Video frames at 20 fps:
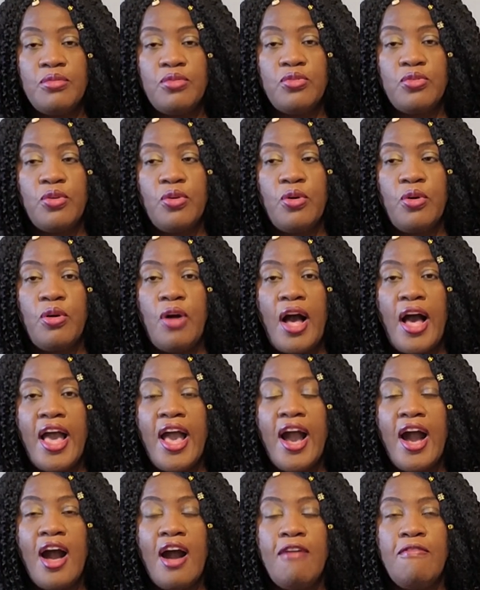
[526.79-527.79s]
So I
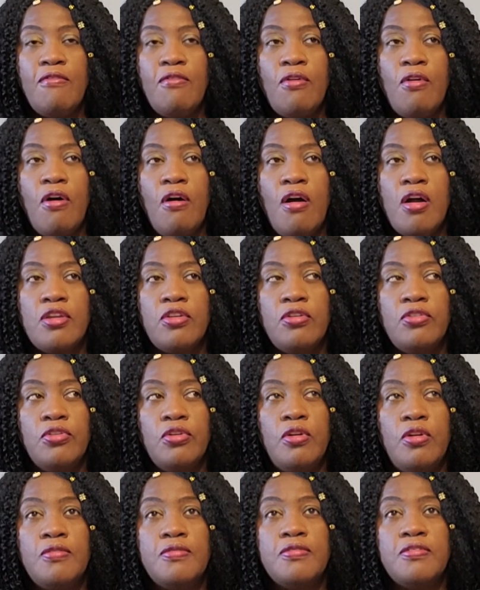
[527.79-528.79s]
have a
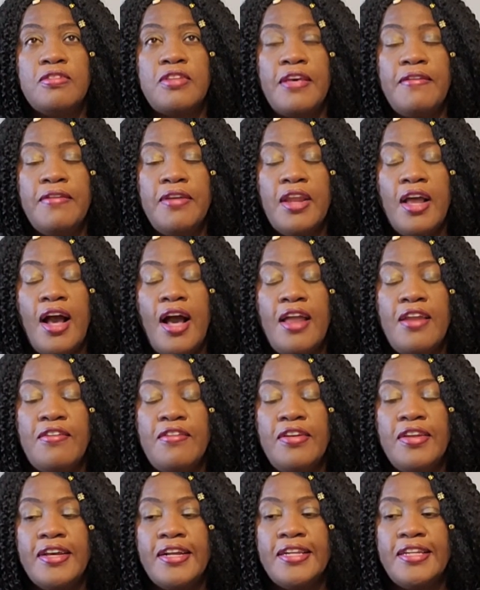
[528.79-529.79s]
total of
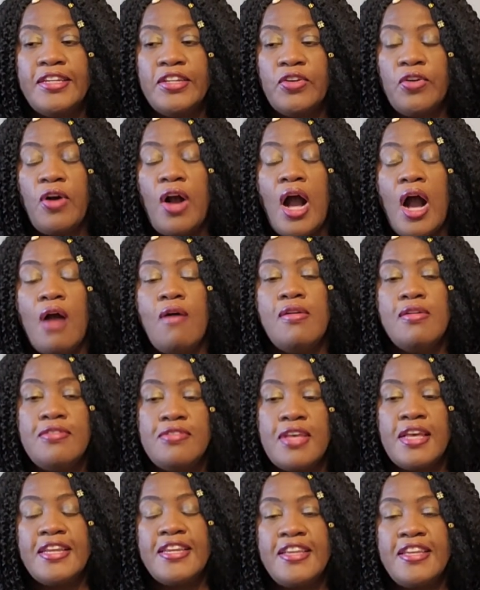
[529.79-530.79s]
700 clinical hours
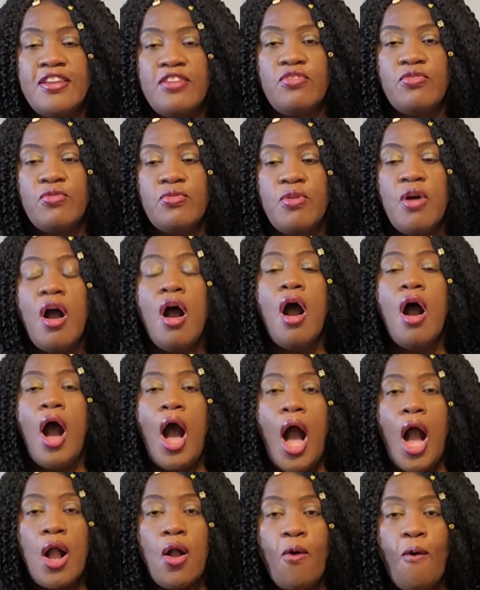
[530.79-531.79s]
I need to
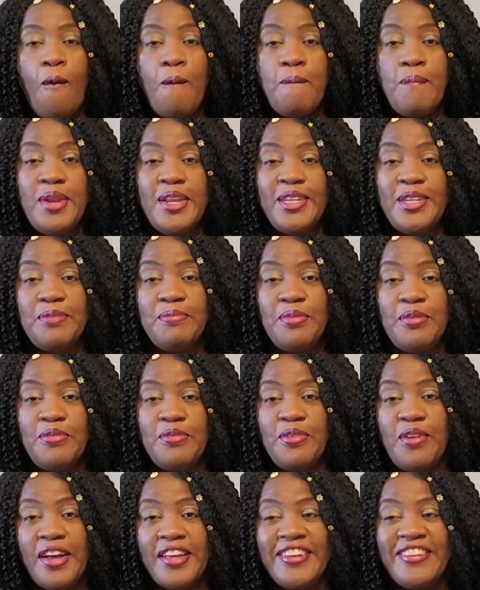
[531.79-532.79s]
accomplish
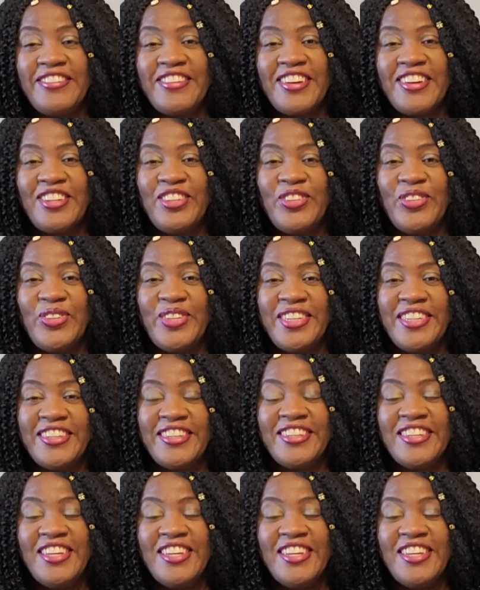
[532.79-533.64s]
before I graduate.